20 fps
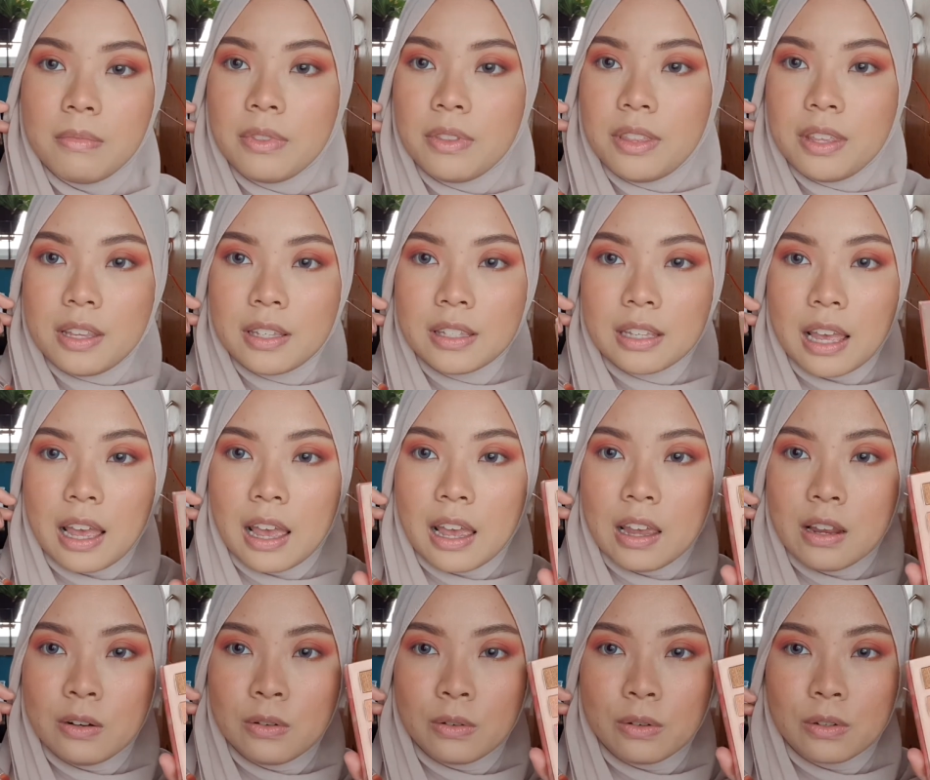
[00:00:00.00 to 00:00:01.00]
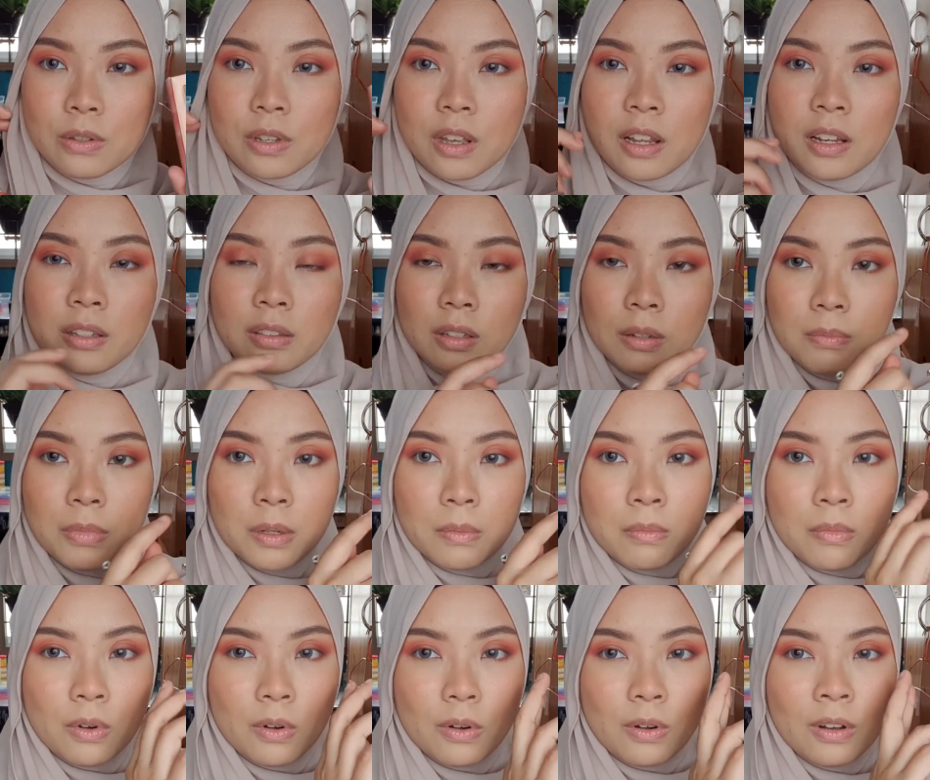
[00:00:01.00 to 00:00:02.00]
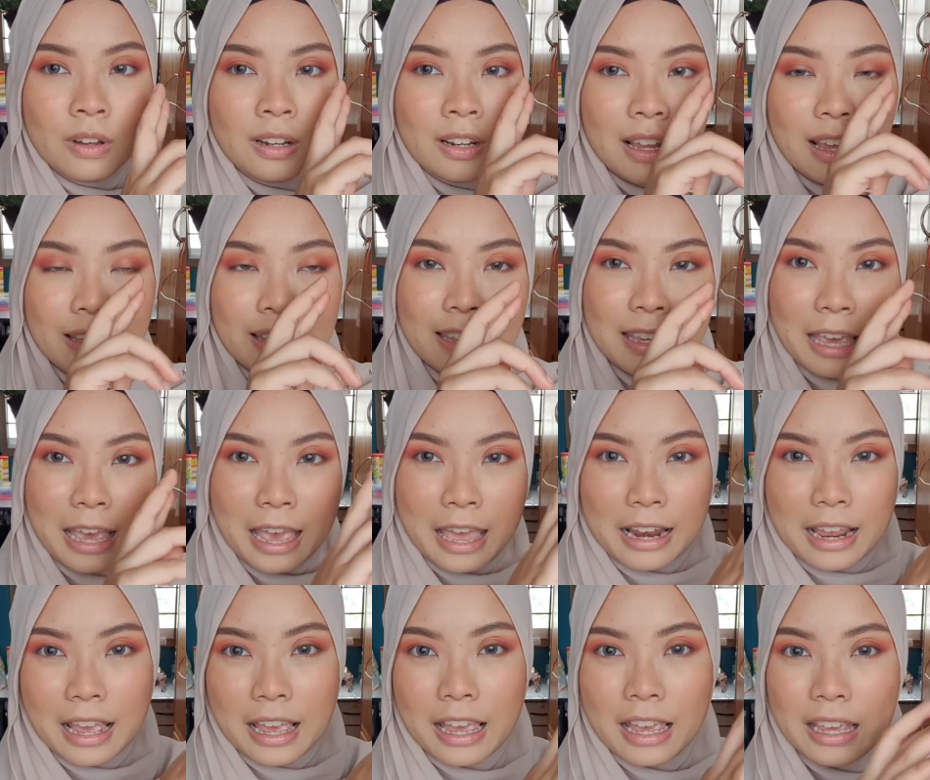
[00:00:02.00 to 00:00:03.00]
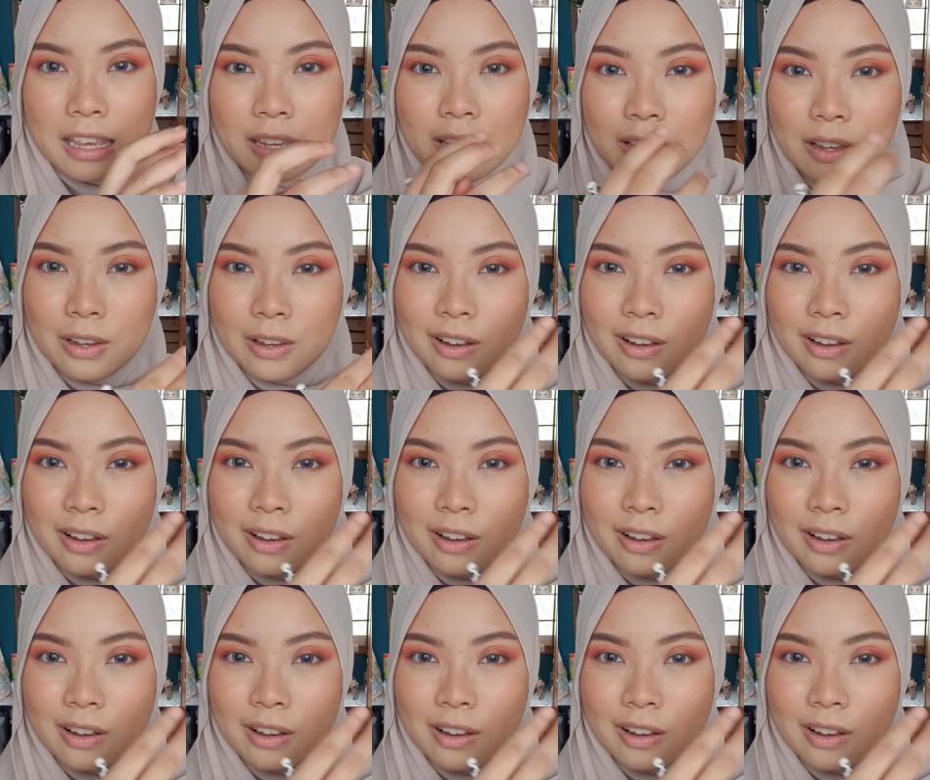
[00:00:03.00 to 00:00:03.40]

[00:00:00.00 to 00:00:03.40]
this eye looks a little bit more like cat eye